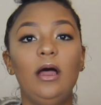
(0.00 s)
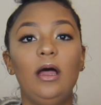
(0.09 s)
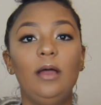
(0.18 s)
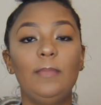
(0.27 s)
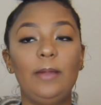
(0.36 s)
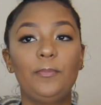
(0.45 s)

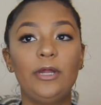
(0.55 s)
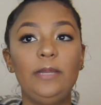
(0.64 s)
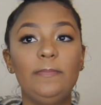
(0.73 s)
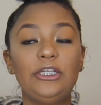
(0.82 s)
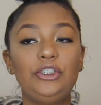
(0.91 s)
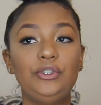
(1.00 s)
I
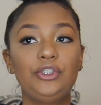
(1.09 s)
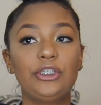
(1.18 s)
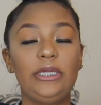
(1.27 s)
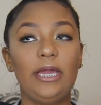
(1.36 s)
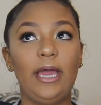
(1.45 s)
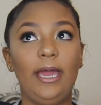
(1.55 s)
pretty much
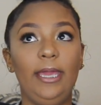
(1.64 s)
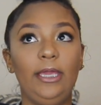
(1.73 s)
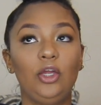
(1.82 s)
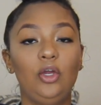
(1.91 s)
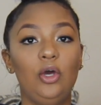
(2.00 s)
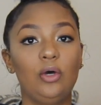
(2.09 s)
usually
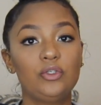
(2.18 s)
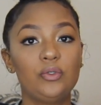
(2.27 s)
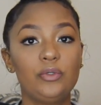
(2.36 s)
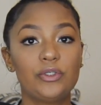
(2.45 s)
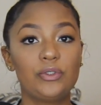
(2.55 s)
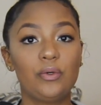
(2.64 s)
I go
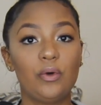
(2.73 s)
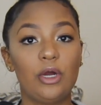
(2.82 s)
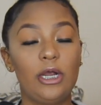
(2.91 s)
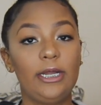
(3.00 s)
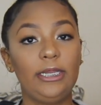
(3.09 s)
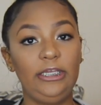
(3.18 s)
to a
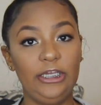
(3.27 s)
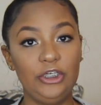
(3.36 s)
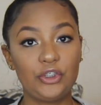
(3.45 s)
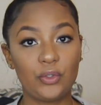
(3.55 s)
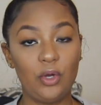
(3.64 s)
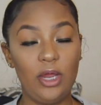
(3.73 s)
store,
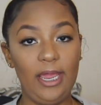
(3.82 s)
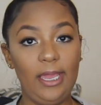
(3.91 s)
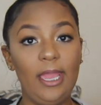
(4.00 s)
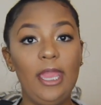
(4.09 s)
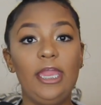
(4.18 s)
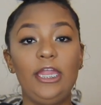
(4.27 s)
get
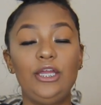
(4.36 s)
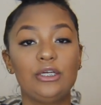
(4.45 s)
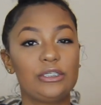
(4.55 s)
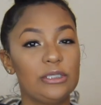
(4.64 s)
Troy either